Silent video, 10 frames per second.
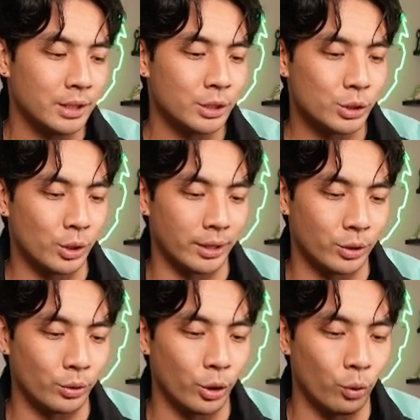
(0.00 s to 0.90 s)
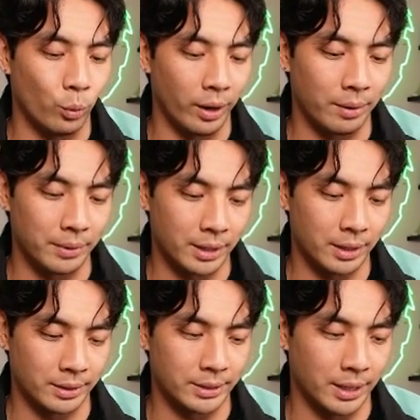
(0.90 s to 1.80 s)
so I don't know where I'm going to
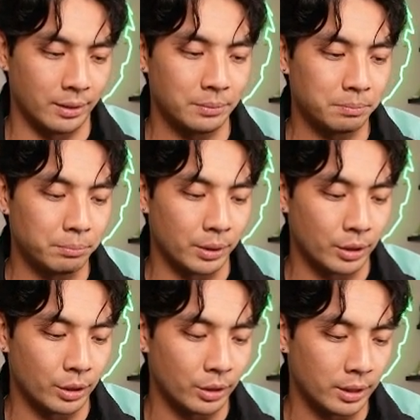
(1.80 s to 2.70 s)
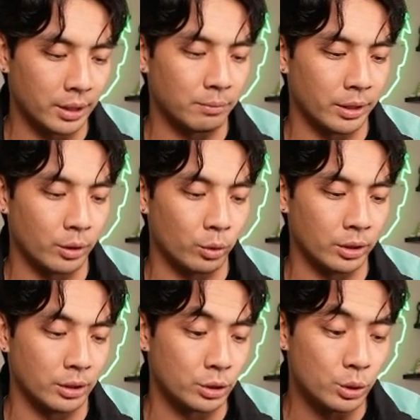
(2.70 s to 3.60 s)
cut it down. But currently I'm running only
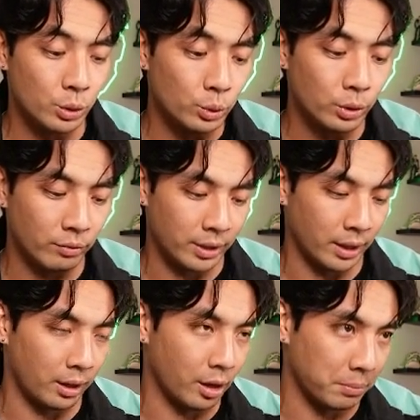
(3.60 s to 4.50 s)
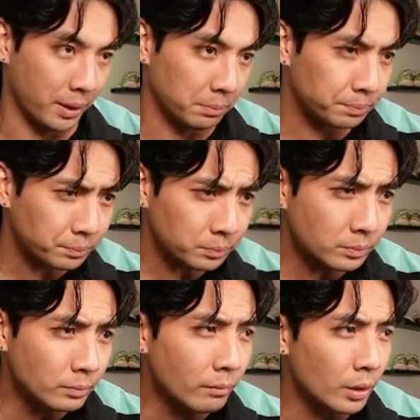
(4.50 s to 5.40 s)
the 2 of the Analog Man,
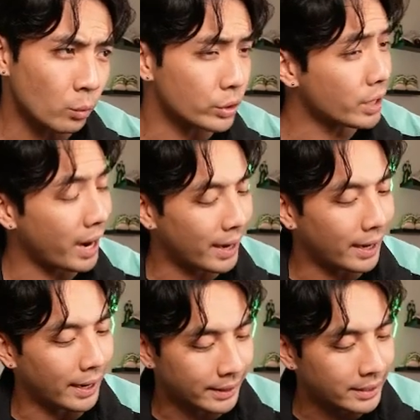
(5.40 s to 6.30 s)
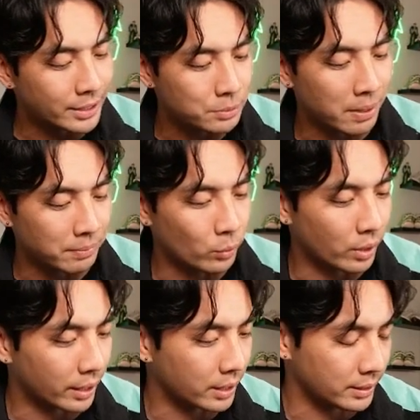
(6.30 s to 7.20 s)
which I think this might be where
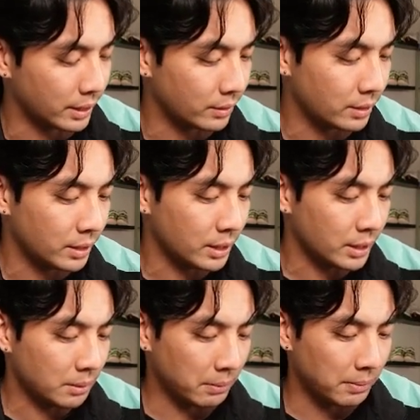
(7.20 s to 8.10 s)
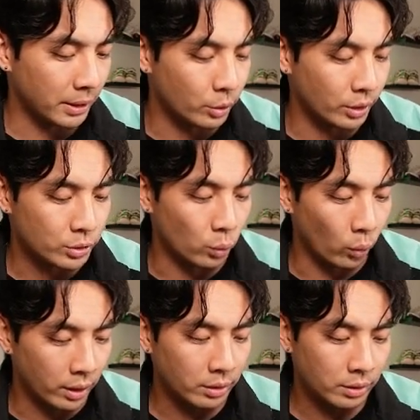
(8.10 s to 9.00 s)
I cut down. Maybe I go down to
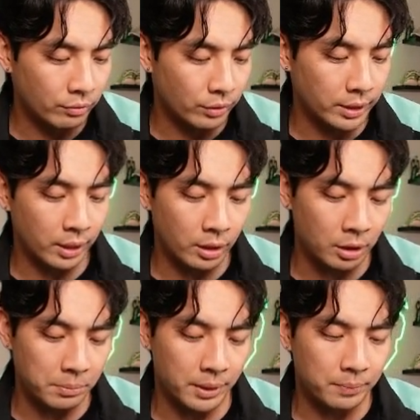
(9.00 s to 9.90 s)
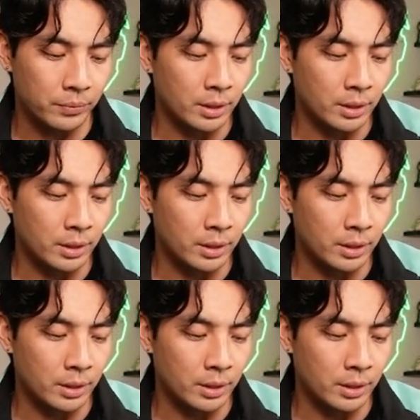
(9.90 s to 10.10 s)
1 for the Analog Man.